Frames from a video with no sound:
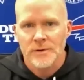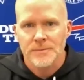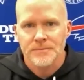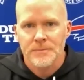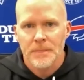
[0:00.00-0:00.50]
team.
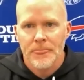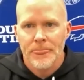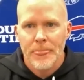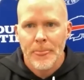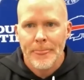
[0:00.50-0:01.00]

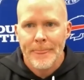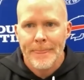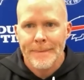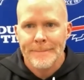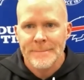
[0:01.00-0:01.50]
Thanks, Sean.
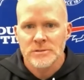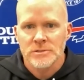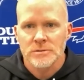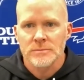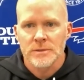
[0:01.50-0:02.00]
Appreciate it.
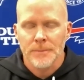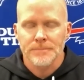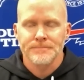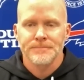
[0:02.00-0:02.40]
Yep.